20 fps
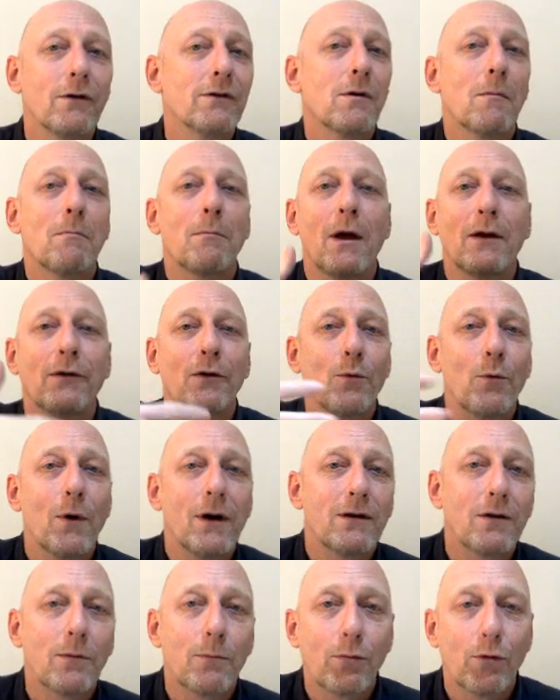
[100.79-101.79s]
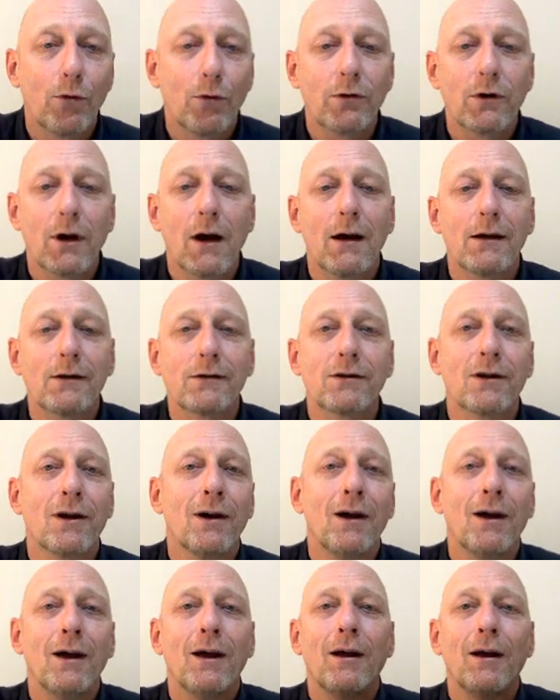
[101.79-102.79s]
is a better way to broadcast
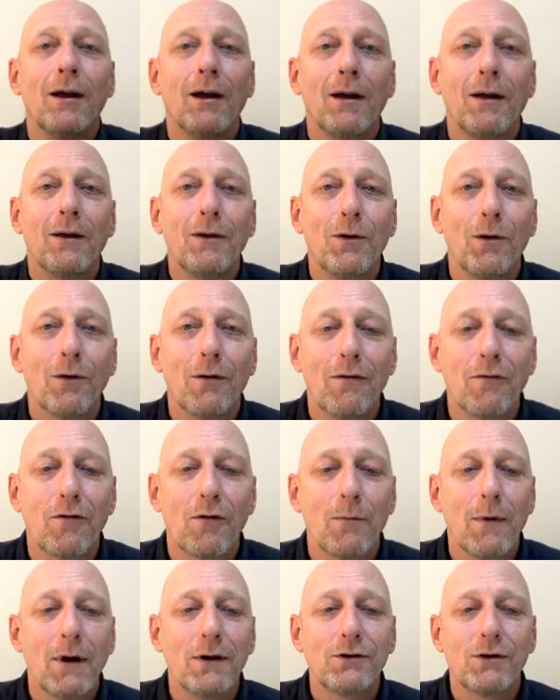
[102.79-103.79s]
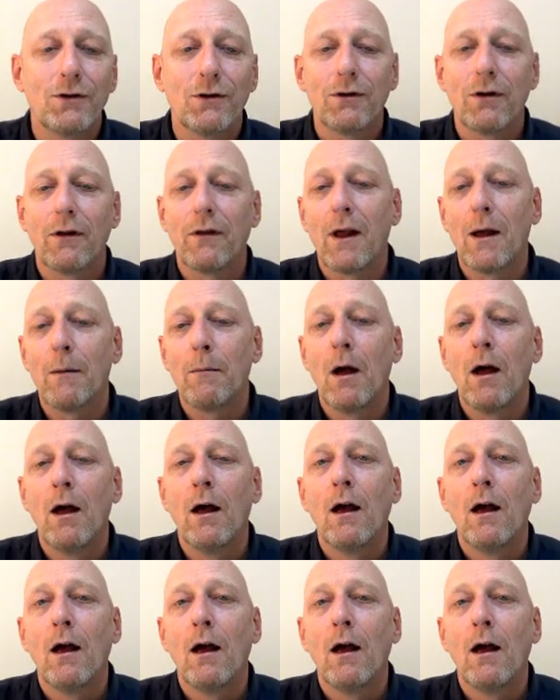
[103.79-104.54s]
your information to them.